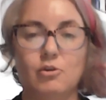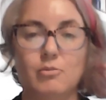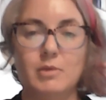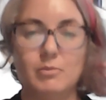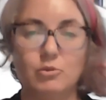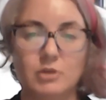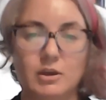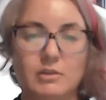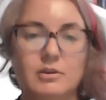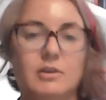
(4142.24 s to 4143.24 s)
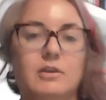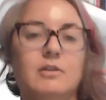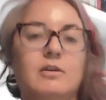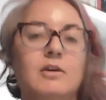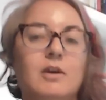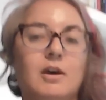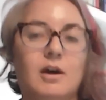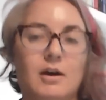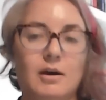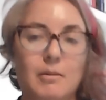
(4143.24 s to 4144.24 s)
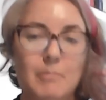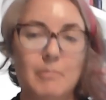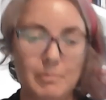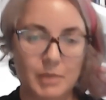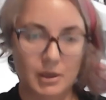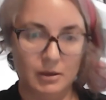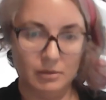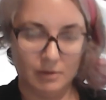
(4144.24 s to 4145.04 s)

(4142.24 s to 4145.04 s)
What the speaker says: commemorating, mapping